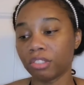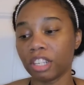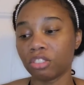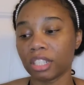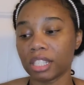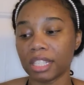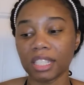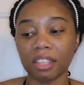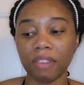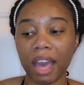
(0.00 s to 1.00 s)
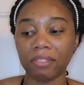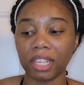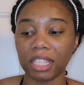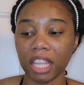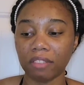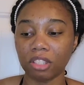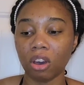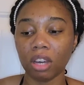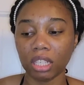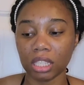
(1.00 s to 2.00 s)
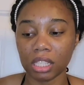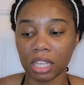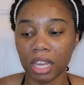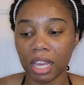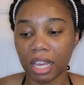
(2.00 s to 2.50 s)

365 days have taught us,